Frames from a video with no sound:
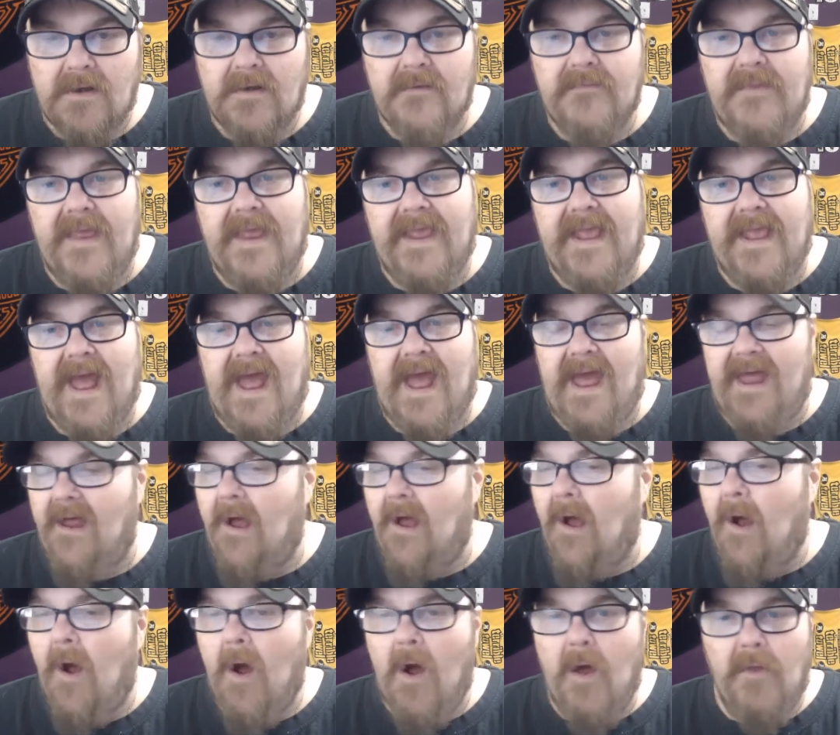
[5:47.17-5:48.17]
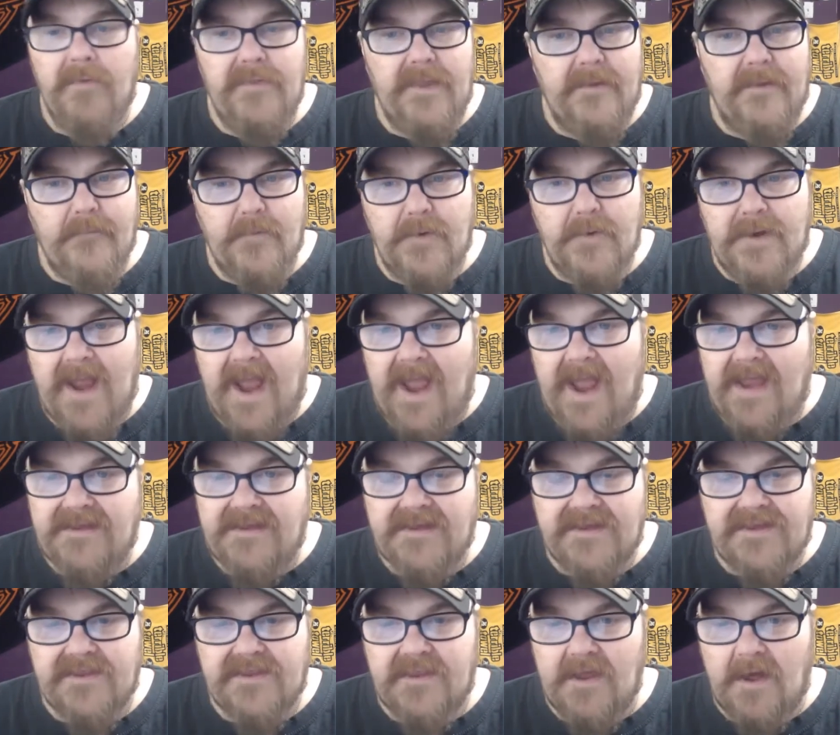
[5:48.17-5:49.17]
They got all different kinds
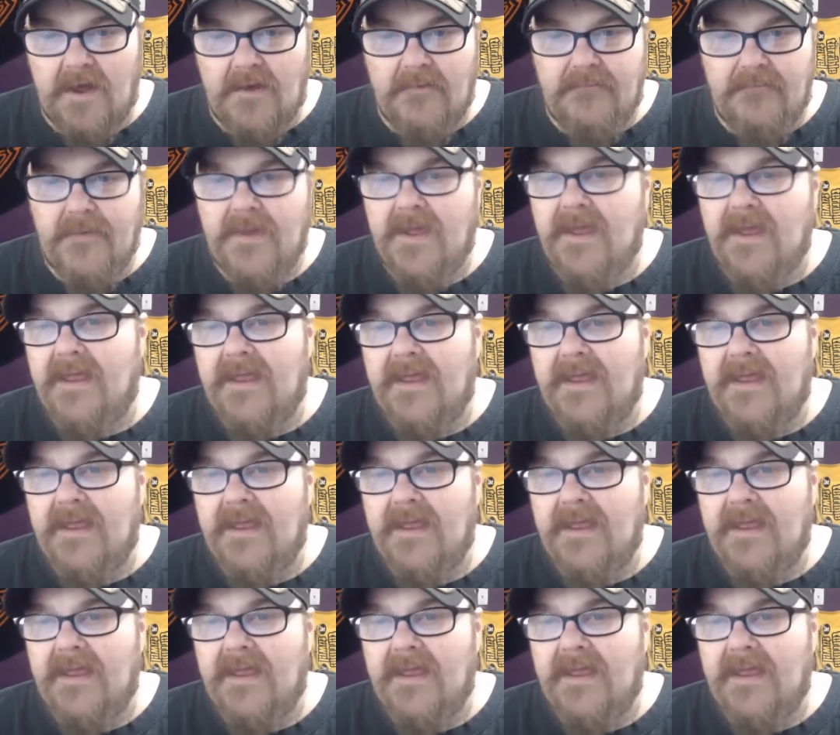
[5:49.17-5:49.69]
of stuff.